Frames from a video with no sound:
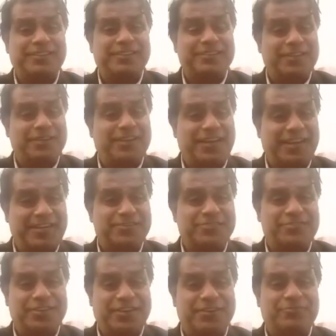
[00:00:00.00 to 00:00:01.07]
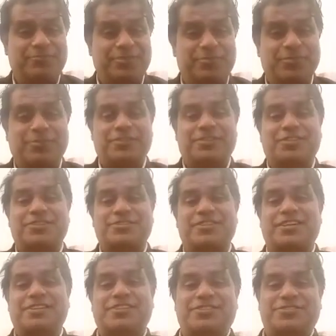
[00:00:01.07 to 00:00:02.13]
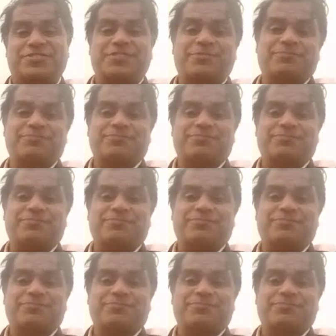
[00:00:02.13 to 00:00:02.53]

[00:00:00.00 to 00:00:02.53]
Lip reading: in the heads of immigration scientists.